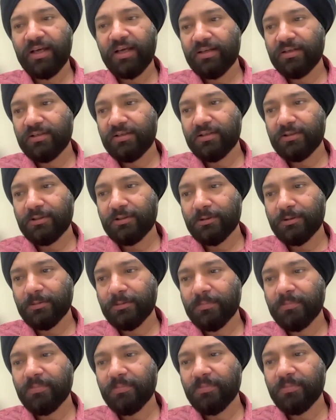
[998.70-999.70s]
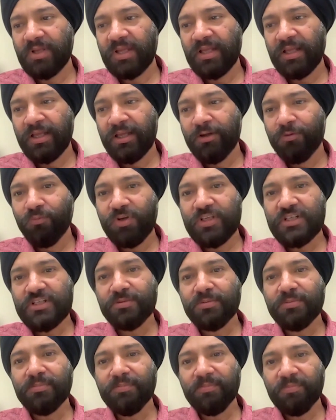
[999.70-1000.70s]
um,
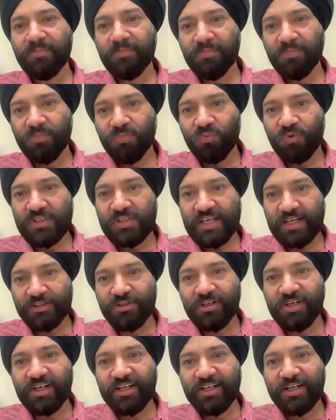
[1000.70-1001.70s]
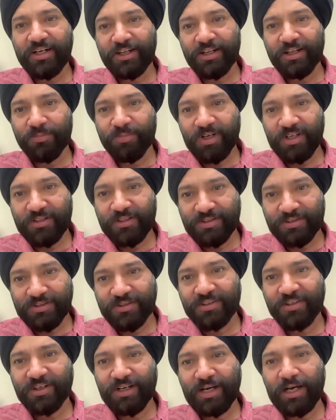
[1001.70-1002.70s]
which which actually determines
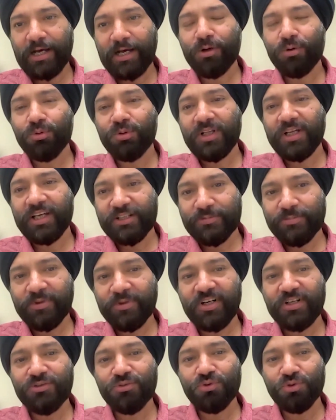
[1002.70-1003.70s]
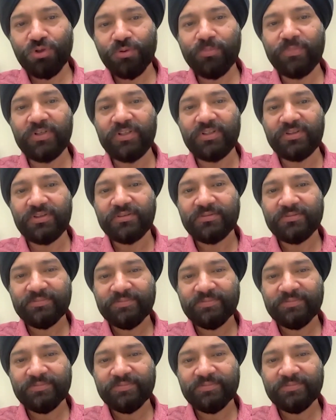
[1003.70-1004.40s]
how the experience should be.